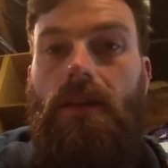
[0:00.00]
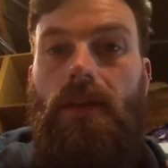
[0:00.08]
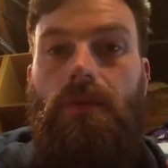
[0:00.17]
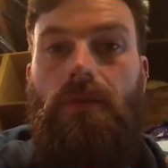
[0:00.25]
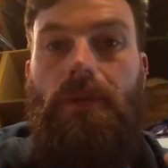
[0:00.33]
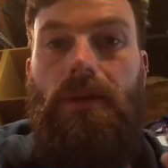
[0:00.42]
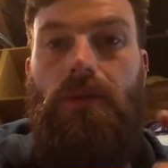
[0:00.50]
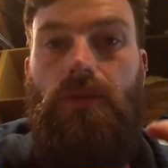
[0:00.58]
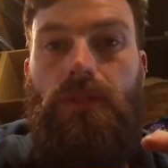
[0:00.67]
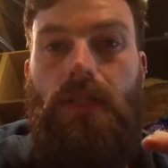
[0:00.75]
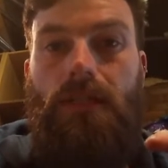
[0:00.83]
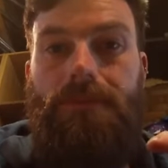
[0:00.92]
it will be
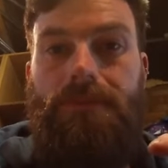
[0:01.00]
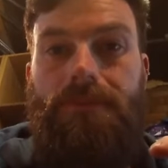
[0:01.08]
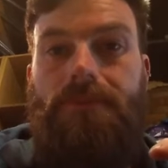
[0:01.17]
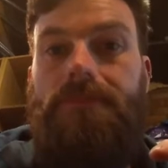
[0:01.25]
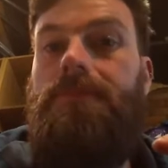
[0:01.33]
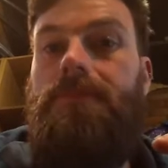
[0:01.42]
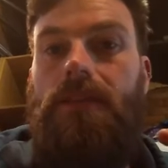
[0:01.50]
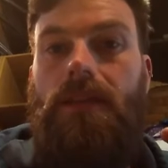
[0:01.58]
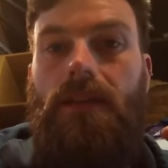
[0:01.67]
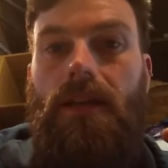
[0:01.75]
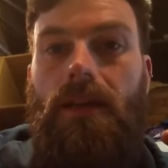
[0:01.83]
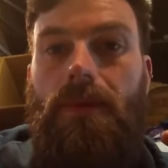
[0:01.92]
all done.
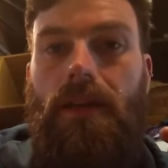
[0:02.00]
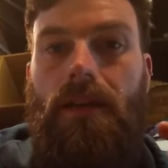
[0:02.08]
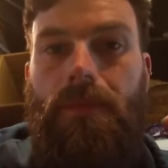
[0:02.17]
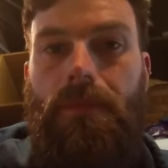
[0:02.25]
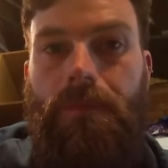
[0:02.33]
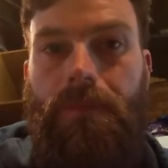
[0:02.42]
So here we go,